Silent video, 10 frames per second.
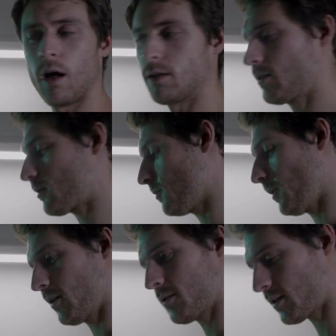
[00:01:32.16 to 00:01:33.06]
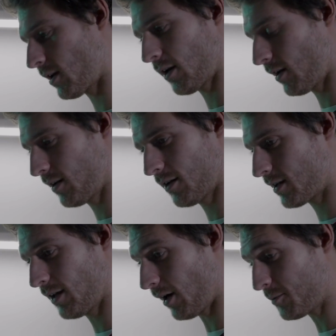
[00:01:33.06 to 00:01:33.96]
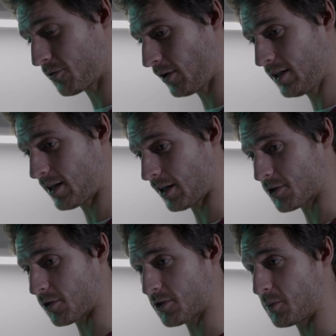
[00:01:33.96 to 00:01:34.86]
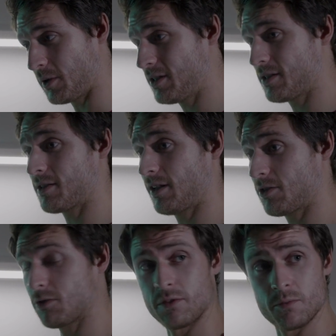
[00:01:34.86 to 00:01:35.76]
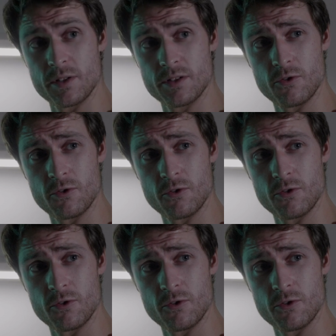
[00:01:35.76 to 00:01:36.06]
Dr. Bowers, I'm afraid a gastroscopy is essential given Mrs.